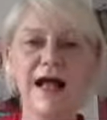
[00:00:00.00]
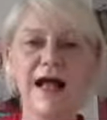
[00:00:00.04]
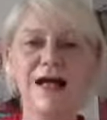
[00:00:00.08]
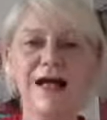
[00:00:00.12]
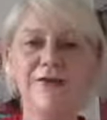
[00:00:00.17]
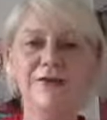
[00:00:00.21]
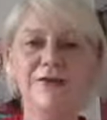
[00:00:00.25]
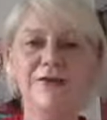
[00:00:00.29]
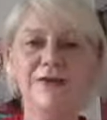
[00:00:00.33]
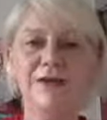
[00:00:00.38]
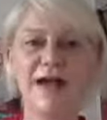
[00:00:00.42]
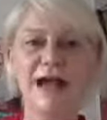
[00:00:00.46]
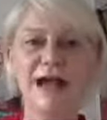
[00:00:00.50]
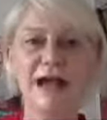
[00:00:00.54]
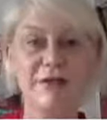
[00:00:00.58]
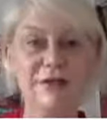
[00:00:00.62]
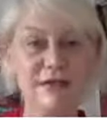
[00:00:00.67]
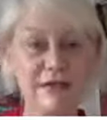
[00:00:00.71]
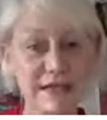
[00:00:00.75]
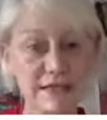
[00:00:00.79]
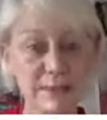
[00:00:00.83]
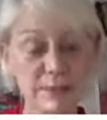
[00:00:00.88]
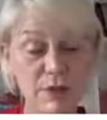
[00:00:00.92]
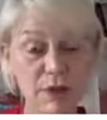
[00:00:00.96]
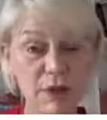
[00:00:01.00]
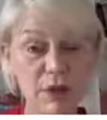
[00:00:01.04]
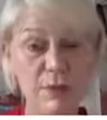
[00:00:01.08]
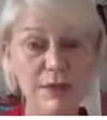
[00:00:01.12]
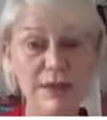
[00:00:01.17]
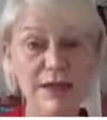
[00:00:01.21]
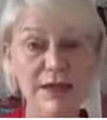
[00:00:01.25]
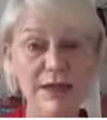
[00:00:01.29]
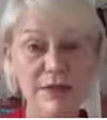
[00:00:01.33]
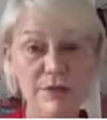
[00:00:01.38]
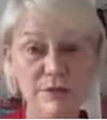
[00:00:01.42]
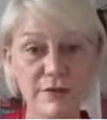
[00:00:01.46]
and how to keep
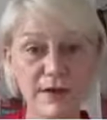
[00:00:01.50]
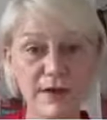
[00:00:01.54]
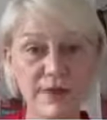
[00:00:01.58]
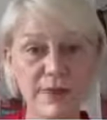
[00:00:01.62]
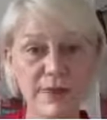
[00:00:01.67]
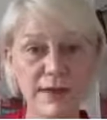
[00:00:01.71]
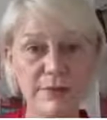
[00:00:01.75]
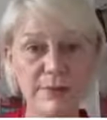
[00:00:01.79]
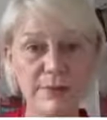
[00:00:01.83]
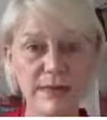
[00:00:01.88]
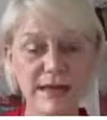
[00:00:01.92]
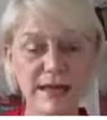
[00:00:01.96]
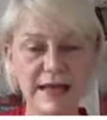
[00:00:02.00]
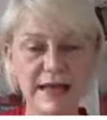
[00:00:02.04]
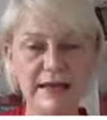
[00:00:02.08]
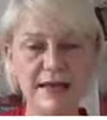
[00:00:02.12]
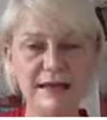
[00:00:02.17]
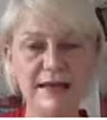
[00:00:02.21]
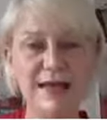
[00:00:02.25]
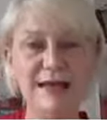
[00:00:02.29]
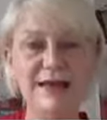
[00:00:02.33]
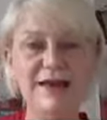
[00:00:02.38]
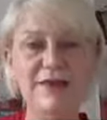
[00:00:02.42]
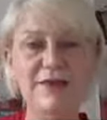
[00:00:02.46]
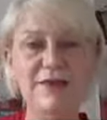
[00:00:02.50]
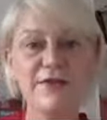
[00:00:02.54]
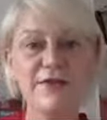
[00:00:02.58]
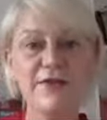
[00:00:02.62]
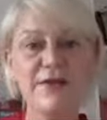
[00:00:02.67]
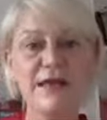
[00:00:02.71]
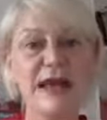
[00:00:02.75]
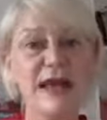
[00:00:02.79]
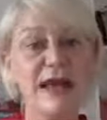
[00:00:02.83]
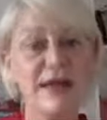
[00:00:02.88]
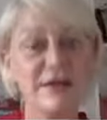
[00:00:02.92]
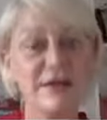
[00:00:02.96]
going and create that plan. And at
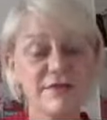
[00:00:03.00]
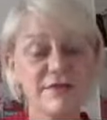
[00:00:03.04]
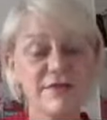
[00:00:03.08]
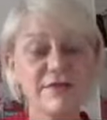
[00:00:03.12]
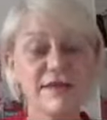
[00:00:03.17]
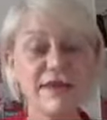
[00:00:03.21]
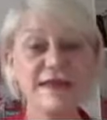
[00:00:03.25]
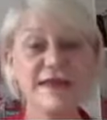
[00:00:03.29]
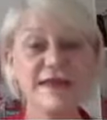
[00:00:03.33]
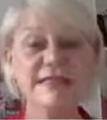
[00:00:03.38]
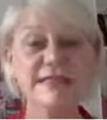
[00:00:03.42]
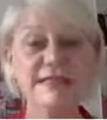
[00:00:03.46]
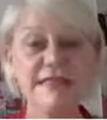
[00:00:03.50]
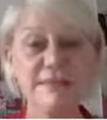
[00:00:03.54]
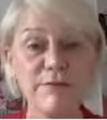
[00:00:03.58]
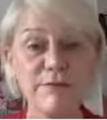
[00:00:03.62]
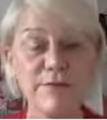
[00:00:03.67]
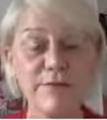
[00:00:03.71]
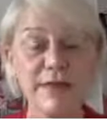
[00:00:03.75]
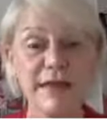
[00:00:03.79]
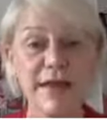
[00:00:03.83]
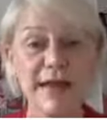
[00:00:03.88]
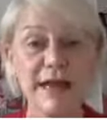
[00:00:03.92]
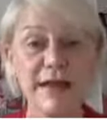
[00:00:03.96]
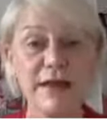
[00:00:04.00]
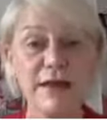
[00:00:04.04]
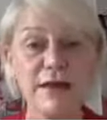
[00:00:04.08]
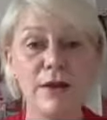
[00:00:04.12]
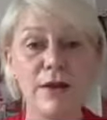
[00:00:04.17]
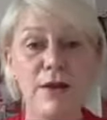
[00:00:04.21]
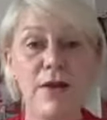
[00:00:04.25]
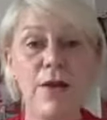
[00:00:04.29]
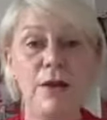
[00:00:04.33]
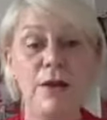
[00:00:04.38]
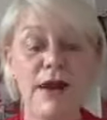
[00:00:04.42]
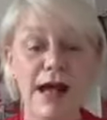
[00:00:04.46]
the of the day, at 7
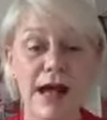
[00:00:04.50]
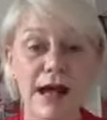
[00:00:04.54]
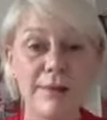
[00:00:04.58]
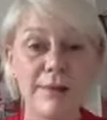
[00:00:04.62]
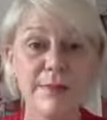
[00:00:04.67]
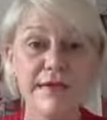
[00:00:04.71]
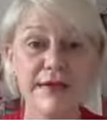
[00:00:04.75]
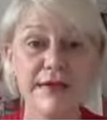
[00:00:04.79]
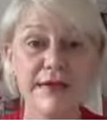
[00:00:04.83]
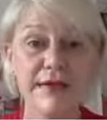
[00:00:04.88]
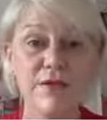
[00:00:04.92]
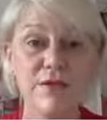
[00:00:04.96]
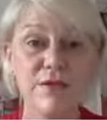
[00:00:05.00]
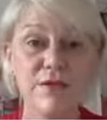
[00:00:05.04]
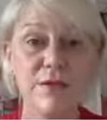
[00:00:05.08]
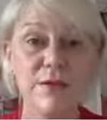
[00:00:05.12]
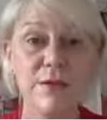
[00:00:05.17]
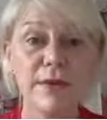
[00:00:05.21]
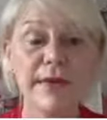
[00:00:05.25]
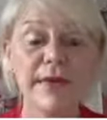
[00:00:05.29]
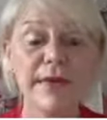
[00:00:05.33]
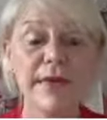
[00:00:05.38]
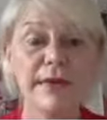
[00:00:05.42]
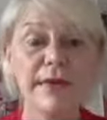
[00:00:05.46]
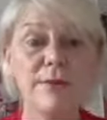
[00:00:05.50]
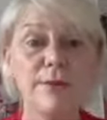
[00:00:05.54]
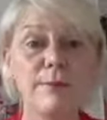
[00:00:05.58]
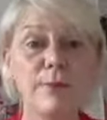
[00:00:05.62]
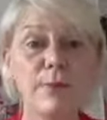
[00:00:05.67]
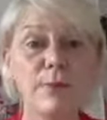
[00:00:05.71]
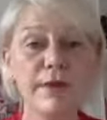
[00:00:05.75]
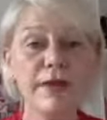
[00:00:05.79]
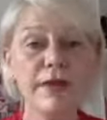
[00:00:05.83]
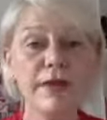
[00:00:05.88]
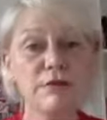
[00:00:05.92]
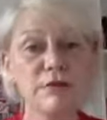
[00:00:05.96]
p.m., I'll be interviewing
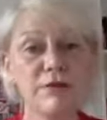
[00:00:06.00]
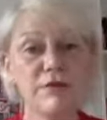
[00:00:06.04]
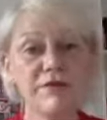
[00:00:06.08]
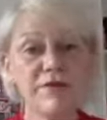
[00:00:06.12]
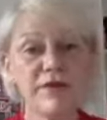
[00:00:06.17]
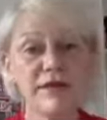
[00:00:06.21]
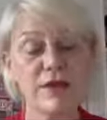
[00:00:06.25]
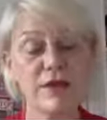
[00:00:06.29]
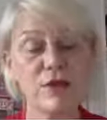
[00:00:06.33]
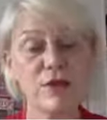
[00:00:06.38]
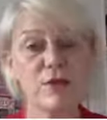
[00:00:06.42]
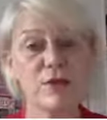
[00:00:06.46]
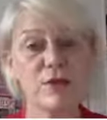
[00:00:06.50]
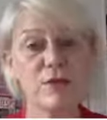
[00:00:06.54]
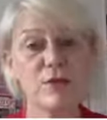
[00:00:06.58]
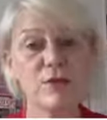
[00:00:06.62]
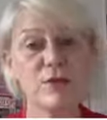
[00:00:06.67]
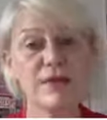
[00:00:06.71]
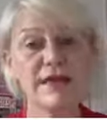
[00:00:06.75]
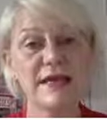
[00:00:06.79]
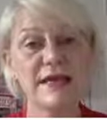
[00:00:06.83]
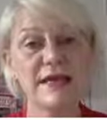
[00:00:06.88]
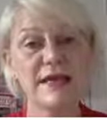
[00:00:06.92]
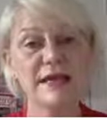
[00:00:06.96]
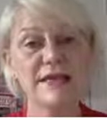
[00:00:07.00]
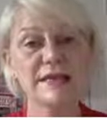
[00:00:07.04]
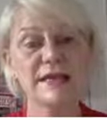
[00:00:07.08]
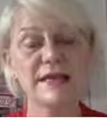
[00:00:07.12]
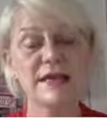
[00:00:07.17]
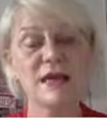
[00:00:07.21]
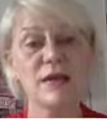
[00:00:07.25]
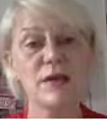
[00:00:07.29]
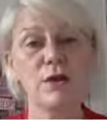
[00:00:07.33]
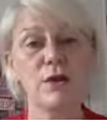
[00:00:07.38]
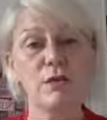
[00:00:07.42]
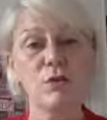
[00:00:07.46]
Monique Ruffey, who
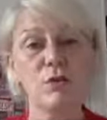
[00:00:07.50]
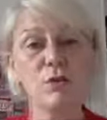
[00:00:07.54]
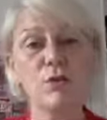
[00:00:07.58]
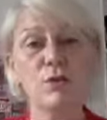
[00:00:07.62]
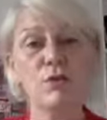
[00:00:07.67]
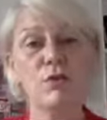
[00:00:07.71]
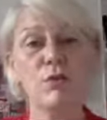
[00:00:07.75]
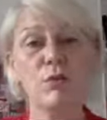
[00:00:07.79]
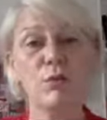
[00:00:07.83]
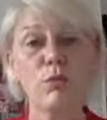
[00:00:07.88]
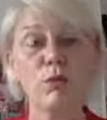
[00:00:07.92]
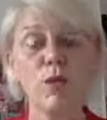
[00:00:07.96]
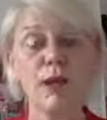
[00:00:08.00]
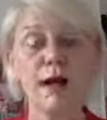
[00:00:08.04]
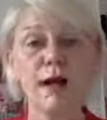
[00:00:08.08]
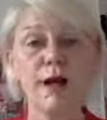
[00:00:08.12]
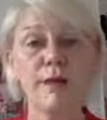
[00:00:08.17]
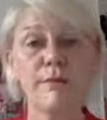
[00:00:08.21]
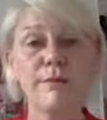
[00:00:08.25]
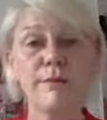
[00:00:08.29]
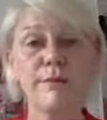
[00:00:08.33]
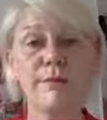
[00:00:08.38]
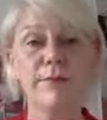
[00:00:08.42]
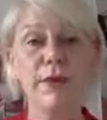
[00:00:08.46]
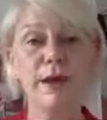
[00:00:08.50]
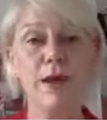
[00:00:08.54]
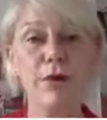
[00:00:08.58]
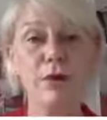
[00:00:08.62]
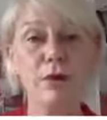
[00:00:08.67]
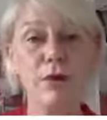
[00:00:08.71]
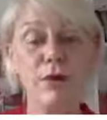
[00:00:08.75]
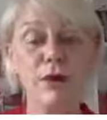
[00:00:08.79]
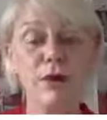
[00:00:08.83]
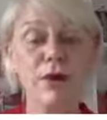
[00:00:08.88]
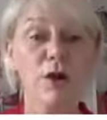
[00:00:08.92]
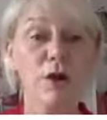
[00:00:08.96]
is an award, a
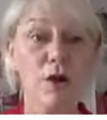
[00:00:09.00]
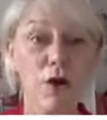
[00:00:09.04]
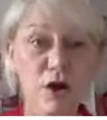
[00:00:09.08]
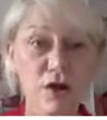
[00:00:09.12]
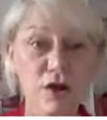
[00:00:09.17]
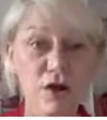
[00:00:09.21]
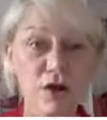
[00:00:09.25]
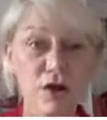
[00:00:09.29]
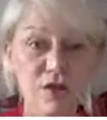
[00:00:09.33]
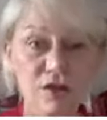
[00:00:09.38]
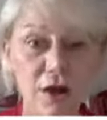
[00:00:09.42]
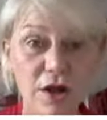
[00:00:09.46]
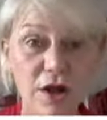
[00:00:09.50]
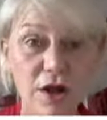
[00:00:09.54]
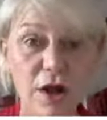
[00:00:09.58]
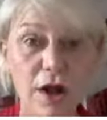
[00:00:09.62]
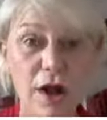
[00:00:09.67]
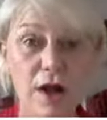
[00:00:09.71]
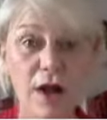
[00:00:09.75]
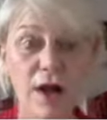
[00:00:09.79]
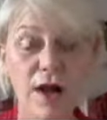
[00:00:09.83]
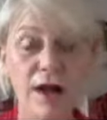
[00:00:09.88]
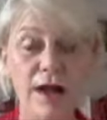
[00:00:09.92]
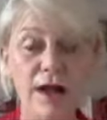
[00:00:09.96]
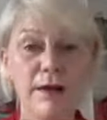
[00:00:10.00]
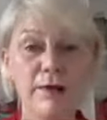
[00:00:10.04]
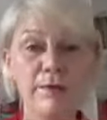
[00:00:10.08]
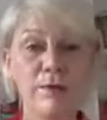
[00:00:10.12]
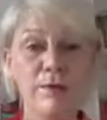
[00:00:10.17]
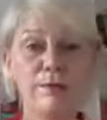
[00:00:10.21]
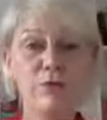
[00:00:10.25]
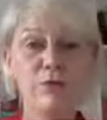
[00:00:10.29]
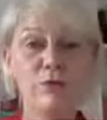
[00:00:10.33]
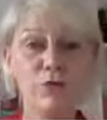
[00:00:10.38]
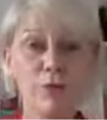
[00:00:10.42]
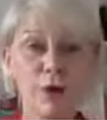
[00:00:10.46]
Costa
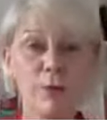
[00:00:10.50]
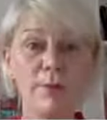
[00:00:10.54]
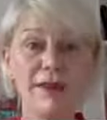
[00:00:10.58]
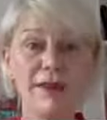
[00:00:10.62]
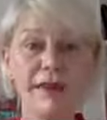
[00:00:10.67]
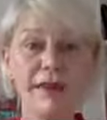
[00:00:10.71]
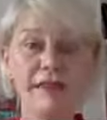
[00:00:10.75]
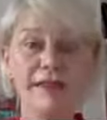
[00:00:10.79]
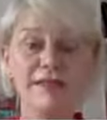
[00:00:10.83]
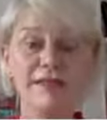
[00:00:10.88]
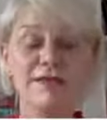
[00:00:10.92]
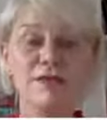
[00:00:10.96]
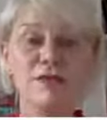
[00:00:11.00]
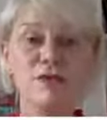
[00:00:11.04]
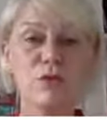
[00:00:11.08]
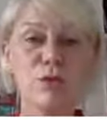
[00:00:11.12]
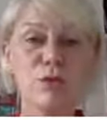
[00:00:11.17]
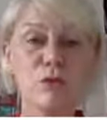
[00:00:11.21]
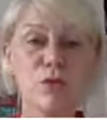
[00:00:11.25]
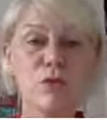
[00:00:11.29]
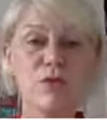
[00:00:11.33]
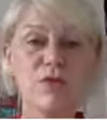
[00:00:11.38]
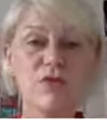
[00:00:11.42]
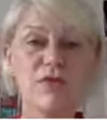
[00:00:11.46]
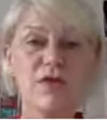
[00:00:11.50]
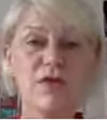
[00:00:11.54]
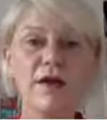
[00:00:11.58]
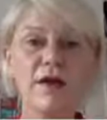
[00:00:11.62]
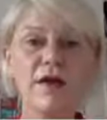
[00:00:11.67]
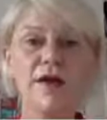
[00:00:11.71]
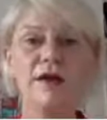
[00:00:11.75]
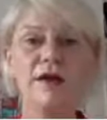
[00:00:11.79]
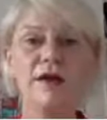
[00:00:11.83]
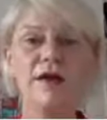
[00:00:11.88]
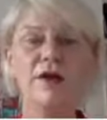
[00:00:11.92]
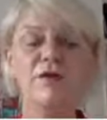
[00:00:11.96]
nominated
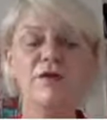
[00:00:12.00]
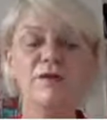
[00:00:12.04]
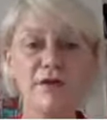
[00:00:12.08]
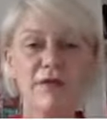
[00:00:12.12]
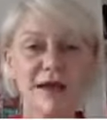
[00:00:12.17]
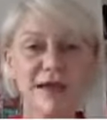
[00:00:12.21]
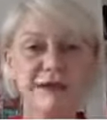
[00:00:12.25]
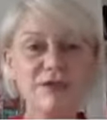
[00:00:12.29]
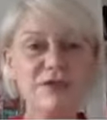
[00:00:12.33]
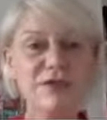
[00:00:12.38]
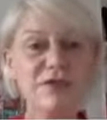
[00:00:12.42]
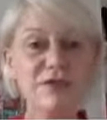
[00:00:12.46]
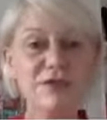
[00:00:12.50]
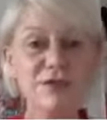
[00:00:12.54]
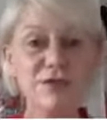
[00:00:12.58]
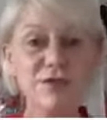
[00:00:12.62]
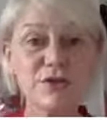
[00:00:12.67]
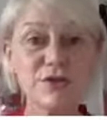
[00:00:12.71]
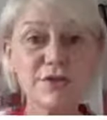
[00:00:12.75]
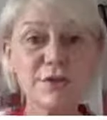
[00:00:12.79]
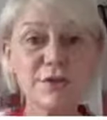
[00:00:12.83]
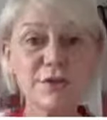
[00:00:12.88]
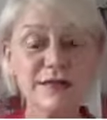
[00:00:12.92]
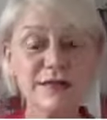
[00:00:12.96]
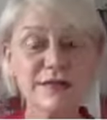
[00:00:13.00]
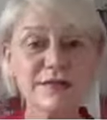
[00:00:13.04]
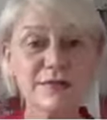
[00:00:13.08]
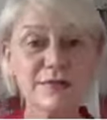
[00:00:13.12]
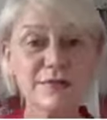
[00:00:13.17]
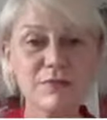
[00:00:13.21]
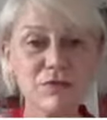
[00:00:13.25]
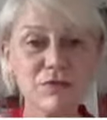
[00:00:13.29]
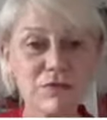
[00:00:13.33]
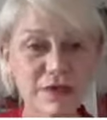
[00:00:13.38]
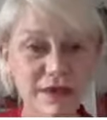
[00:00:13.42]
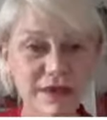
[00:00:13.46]
author, writer. She's doing
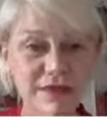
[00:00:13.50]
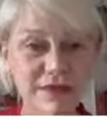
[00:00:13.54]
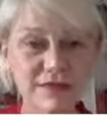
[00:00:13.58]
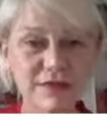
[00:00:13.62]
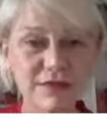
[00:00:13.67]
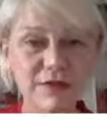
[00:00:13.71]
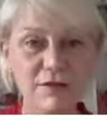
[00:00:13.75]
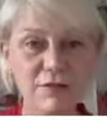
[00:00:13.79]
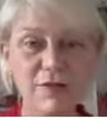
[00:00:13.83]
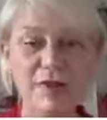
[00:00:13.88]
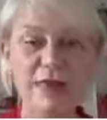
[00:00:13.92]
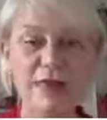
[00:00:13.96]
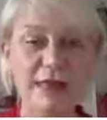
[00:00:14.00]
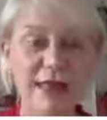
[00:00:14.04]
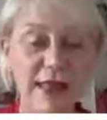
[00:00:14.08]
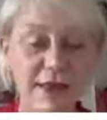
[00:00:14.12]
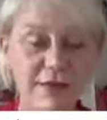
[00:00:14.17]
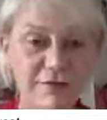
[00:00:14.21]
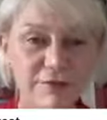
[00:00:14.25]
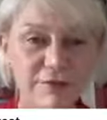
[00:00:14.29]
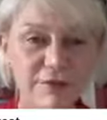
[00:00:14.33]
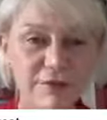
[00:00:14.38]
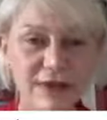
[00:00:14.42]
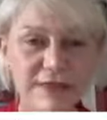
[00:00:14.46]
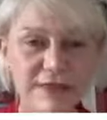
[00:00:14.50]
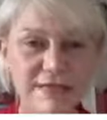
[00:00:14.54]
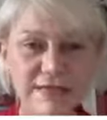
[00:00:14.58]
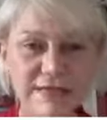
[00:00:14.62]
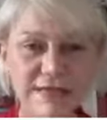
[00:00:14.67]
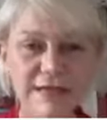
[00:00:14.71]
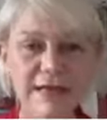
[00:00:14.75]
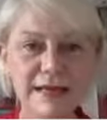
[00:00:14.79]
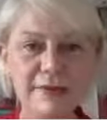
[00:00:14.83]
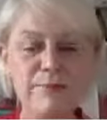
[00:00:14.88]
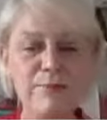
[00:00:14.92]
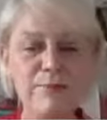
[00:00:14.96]
some great stuff with life
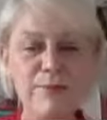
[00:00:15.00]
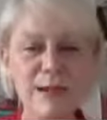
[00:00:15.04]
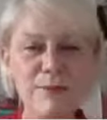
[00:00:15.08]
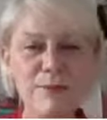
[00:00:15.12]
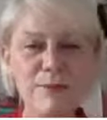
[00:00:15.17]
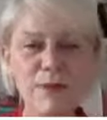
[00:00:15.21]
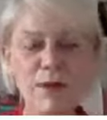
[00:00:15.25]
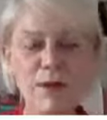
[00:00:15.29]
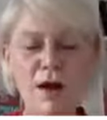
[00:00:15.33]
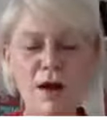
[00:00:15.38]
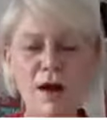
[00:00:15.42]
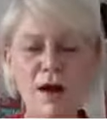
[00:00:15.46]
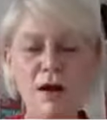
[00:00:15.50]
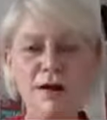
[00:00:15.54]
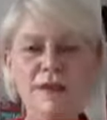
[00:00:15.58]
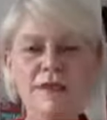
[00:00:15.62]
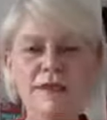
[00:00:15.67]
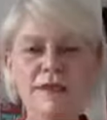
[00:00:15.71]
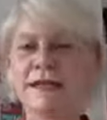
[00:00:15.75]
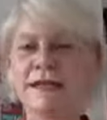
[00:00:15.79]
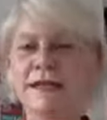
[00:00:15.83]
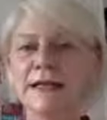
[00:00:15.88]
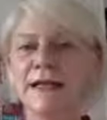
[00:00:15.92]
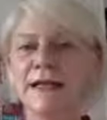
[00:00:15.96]
writing and memoir.